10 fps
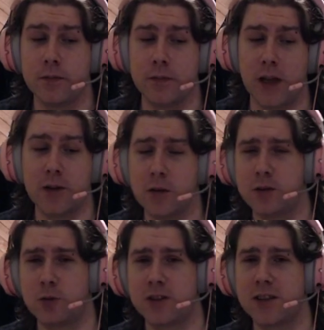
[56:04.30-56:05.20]
I'm a little
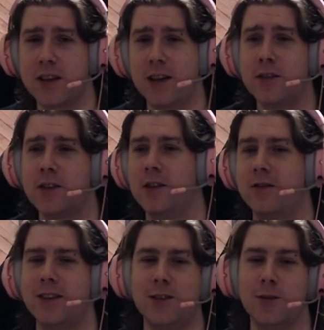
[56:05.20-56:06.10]
bit rusty. I haven't done a
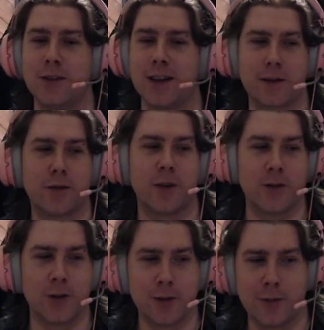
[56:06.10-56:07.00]
video in like
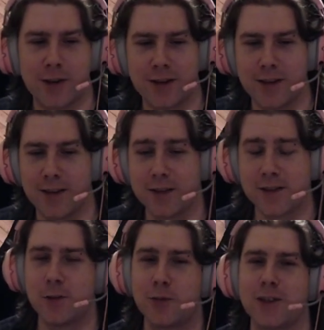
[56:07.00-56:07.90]
forever, but
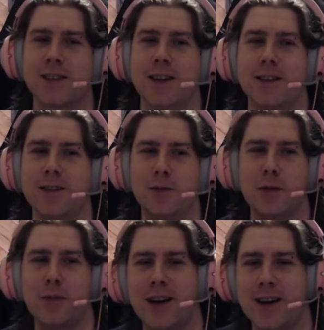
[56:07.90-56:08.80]
super excited to be
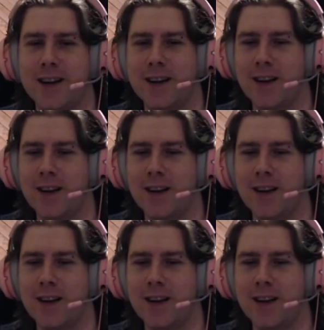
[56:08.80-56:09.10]
back.